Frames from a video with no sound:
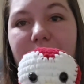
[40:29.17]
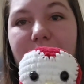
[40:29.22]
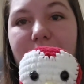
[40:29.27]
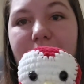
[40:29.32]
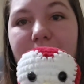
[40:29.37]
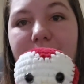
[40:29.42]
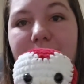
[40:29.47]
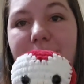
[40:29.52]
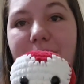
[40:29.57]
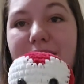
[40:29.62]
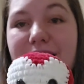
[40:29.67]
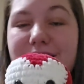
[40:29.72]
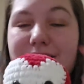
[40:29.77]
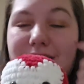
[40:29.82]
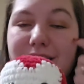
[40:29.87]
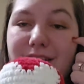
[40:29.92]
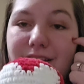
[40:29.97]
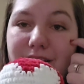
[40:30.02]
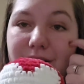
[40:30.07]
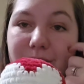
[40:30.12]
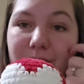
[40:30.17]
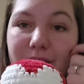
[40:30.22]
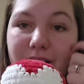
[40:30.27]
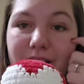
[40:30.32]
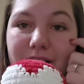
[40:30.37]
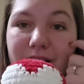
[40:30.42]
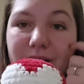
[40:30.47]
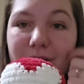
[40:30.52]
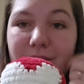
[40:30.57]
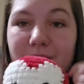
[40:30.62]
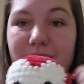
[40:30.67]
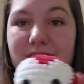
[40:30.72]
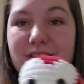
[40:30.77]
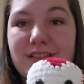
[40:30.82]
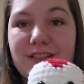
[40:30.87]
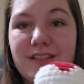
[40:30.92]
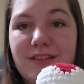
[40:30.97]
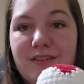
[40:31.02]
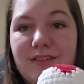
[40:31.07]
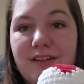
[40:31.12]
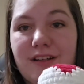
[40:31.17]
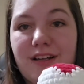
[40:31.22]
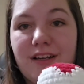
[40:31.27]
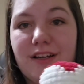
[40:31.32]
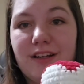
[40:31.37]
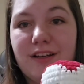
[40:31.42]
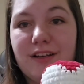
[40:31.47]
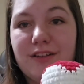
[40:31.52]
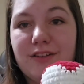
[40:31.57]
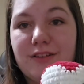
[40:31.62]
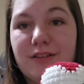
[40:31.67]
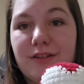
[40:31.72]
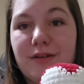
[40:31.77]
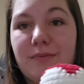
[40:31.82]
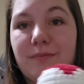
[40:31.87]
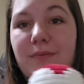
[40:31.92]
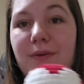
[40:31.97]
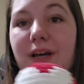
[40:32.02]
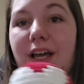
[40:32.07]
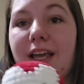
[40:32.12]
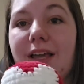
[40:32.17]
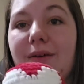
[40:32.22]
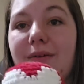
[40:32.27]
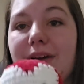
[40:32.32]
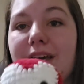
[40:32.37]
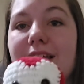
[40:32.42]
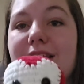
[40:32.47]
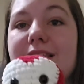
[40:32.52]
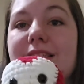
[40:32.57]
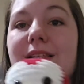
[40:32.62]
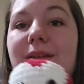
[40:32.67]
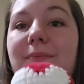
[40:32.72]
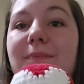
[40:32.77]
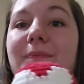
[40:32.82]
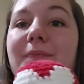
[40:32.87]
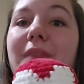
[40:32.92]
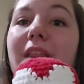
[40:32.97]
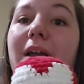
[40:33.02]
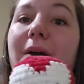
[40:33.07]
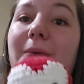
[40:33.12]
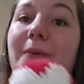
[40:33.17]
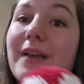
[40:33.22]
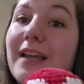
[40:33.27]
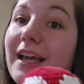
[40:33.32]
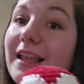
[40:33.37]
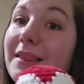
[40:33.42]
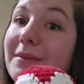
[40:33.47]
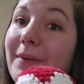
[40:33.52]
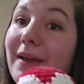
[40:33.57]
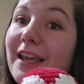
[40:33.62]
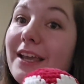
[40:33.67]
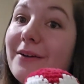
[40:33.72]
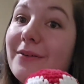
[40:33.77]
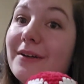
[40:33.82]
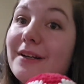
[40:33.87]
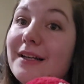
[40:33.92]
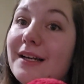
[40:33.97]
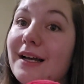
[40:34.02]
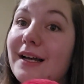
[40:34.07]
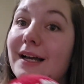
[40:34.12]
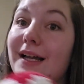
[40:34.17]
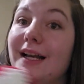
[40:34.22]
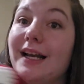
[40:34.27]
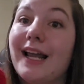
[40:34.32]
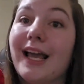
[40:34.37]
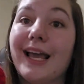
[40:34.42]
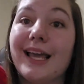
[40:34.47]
I mean, it makes it look better, but still not 100. But anyways, we got the penguin done.